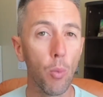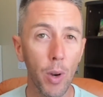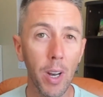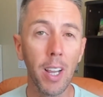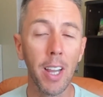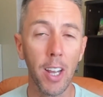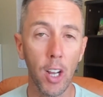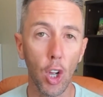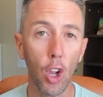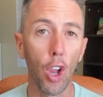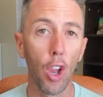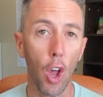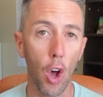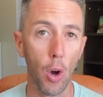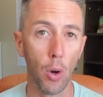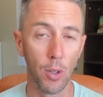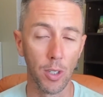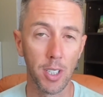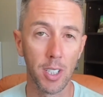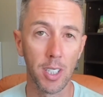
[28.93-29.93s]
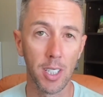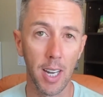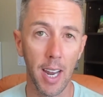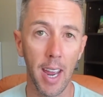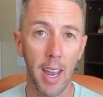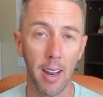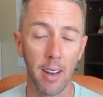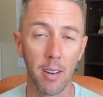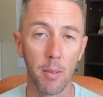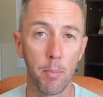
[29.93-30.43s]
really close
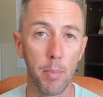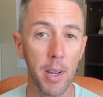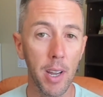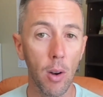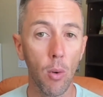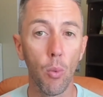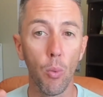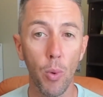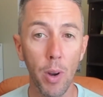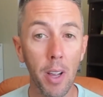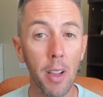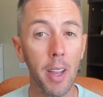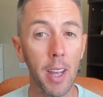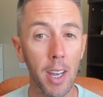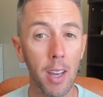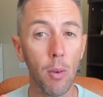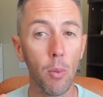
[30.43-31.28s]
and being really,